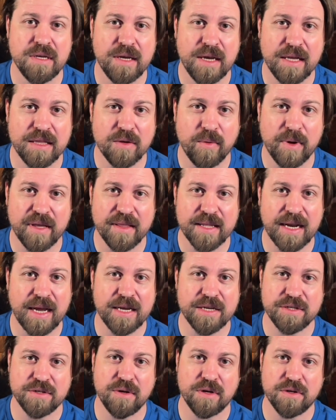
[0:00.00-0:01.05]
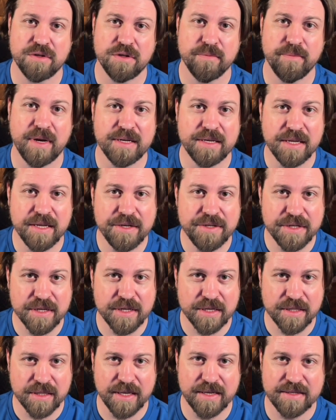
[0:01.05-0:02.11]
and the way that I structure my teaching
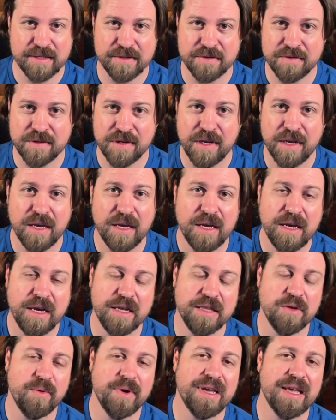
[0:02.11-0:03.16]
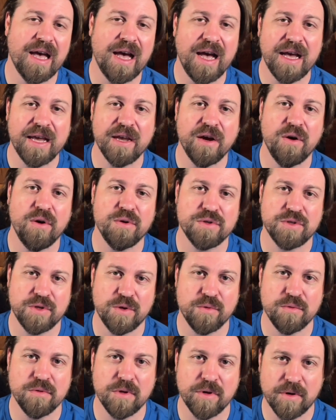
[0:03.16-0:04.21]
and lessons, and the way I
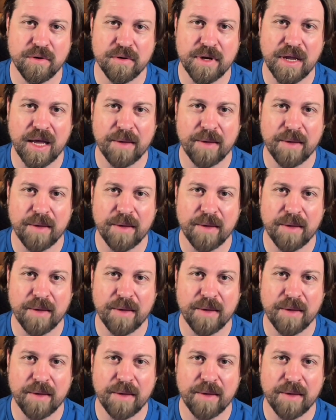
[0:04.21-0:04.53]
also learn.